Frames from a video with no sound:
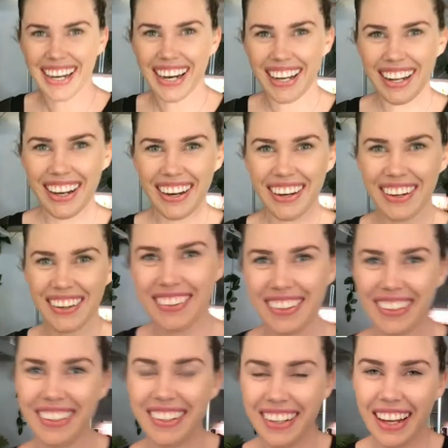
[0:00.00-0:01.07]
Hello,
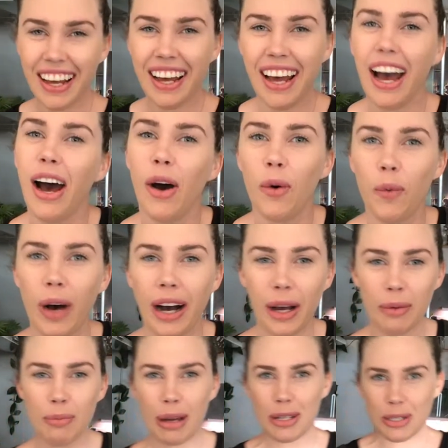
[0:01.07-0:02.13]

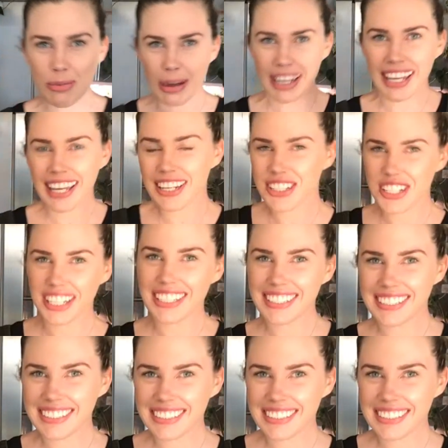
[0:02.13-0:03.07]
welcome to my kitchen.